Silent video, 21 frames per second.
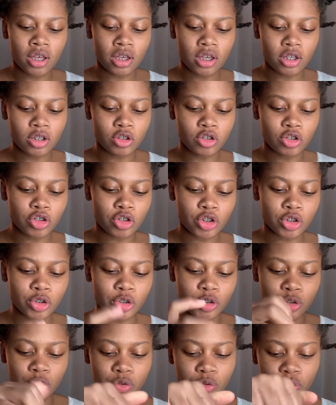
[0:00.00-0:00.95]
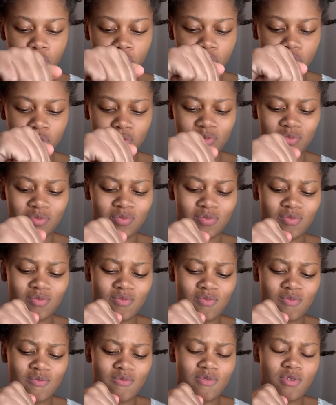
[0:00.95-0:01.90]
into,
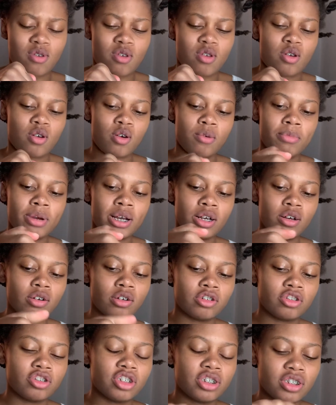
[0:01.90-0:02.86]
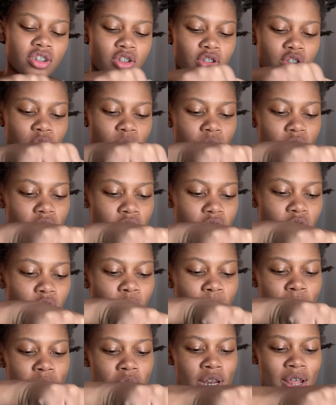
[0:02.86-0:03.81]
oh my gosh, this is so hard to
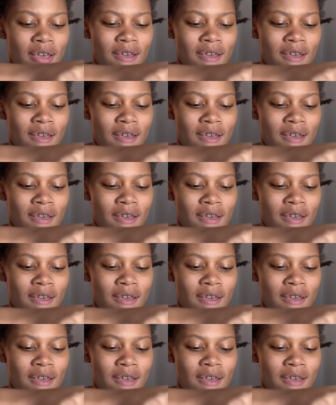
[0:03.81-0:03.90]
open.